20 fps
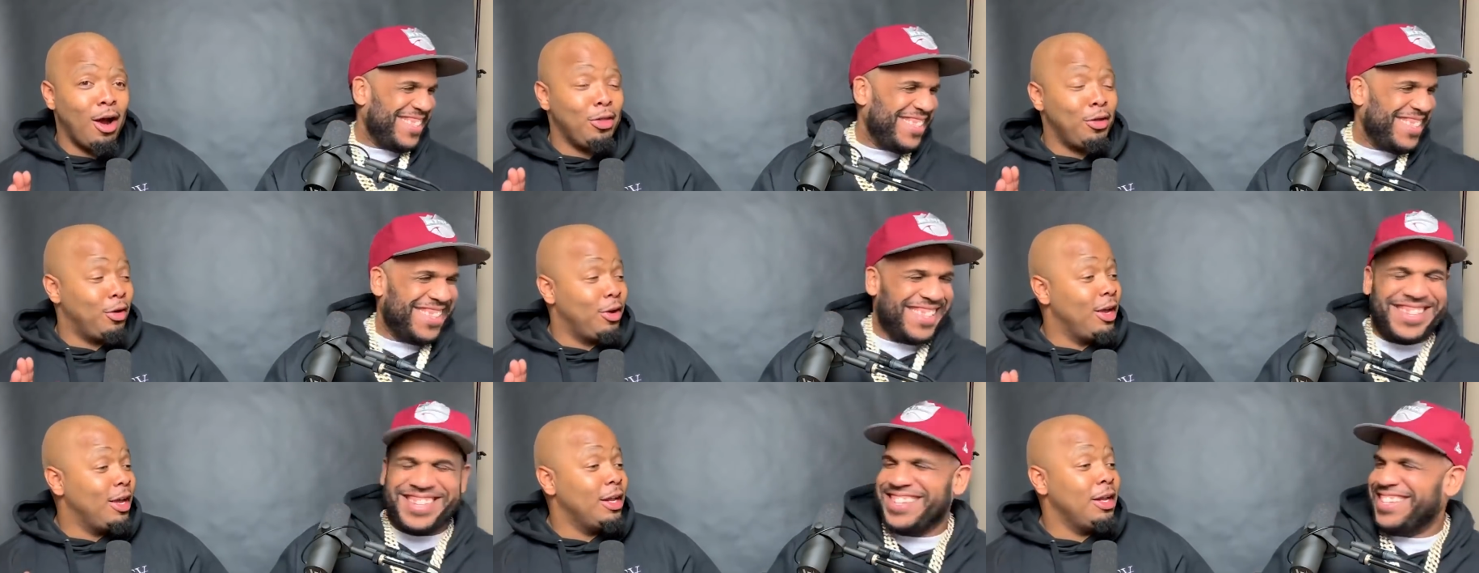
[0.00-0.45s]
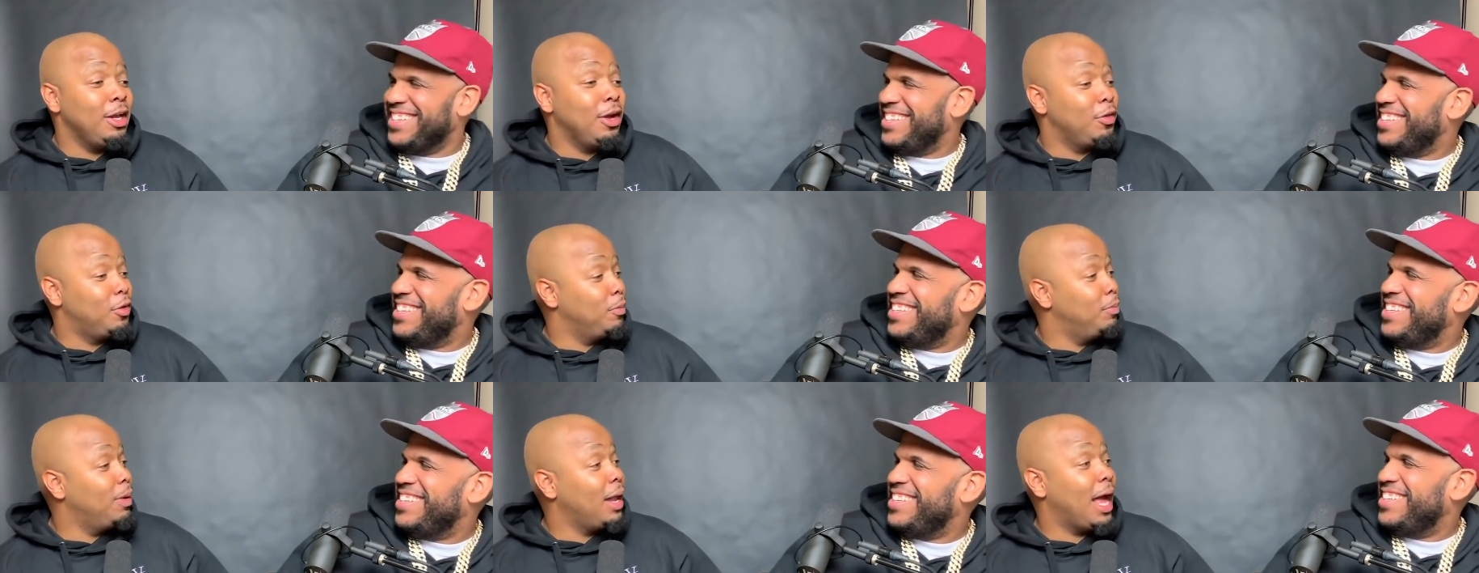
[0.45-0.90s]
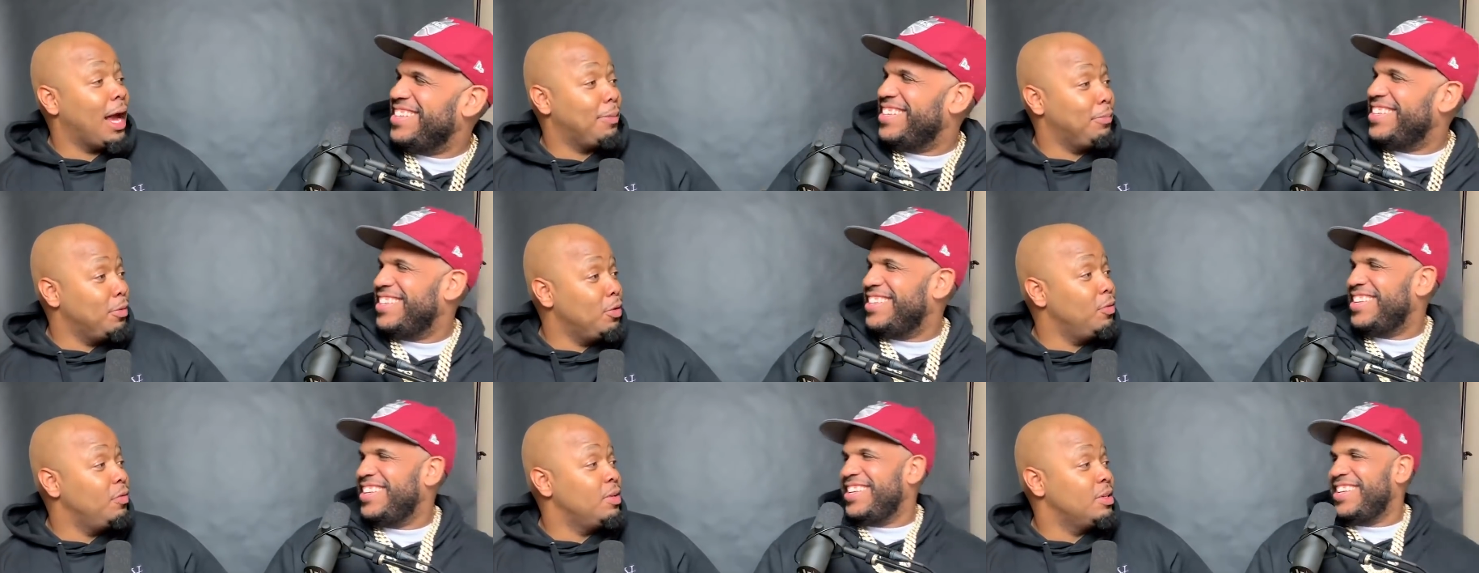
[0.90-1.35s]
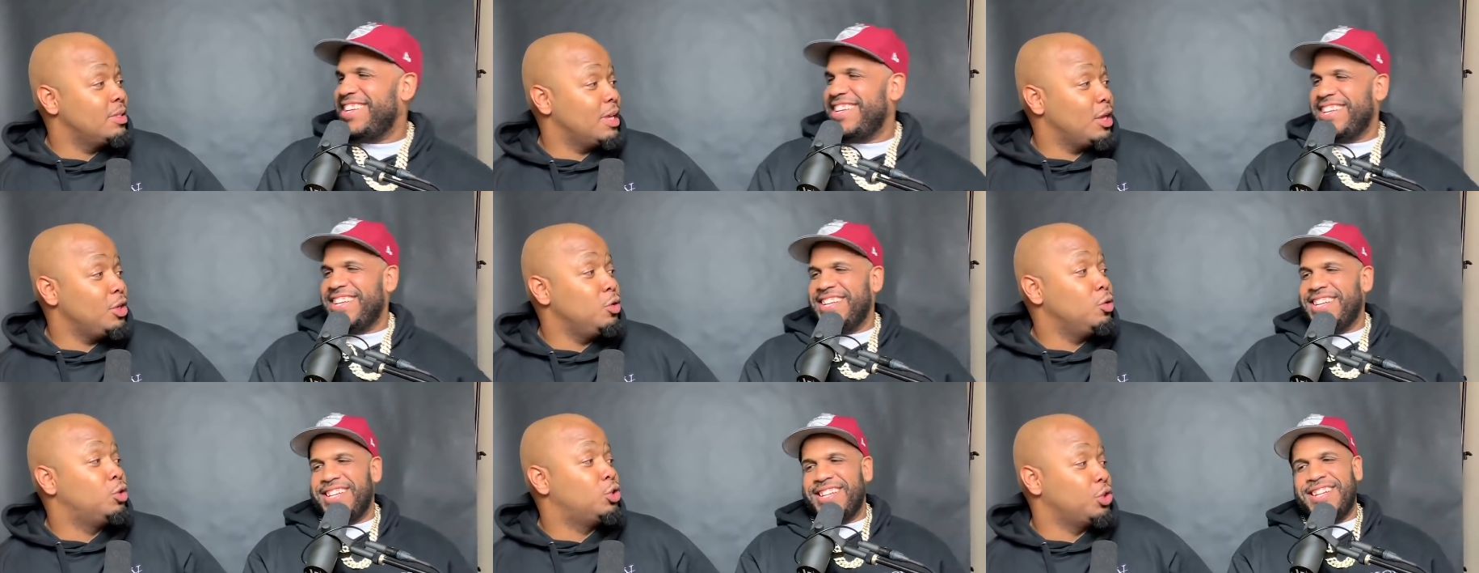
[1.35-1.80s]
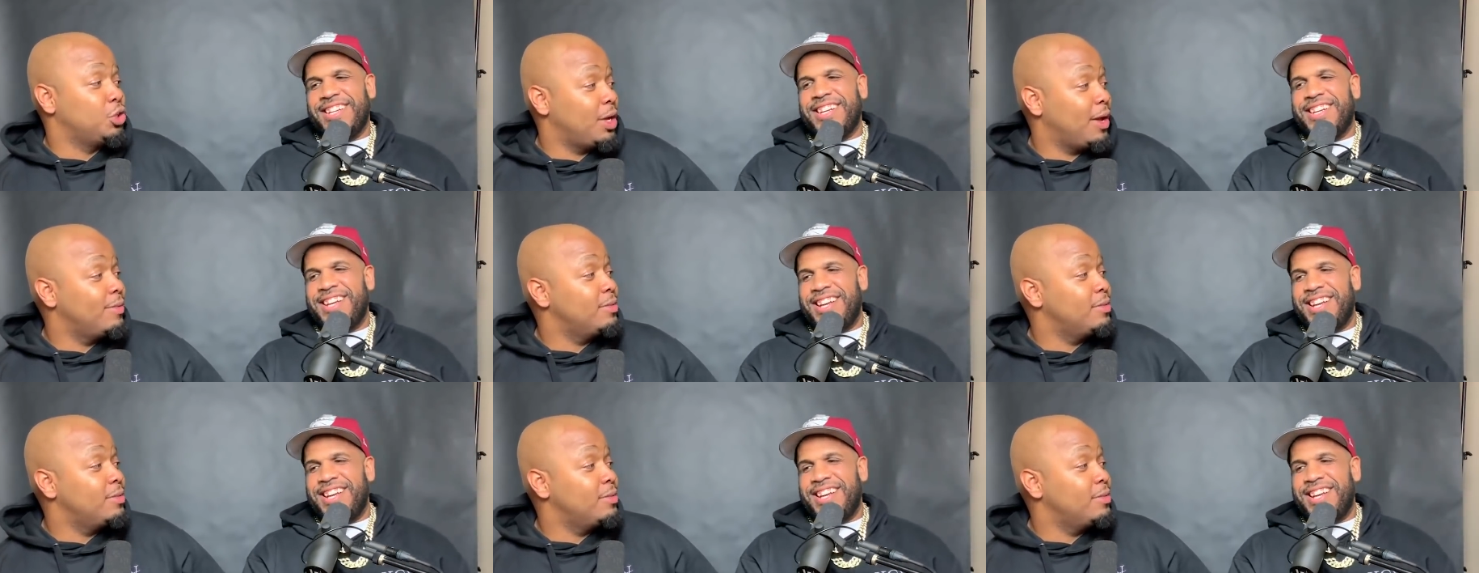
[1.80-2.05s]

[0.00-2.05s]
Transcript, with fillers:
Speaker 1: Are there any other black movies that you should